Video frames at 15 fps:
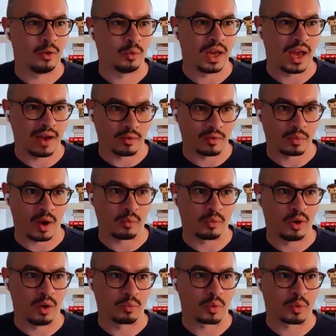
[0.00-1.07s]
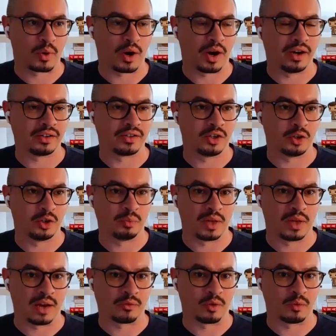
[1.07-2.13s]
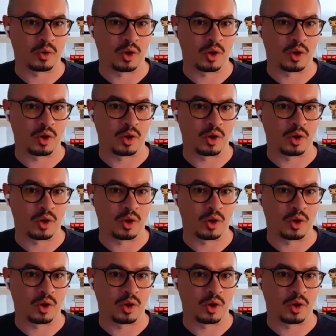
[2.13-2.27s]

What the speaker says: We have a proprietary platform